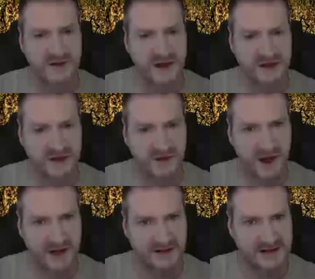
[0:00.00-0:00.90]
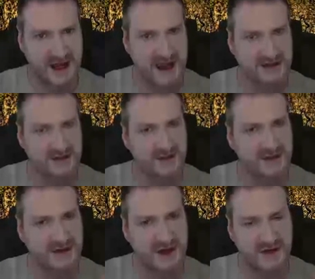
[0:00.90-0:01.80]
to make sure you're balancing out your
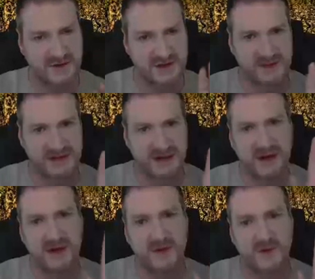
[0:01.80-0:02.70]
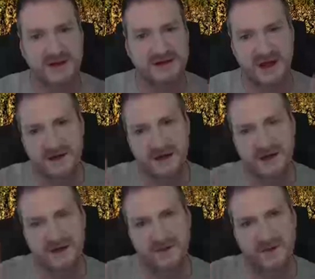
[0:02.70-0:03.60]
image. Don't have too much going on on one side and
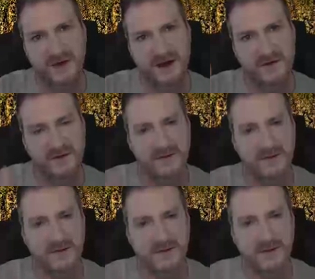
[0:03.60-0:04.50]
not enough on the other.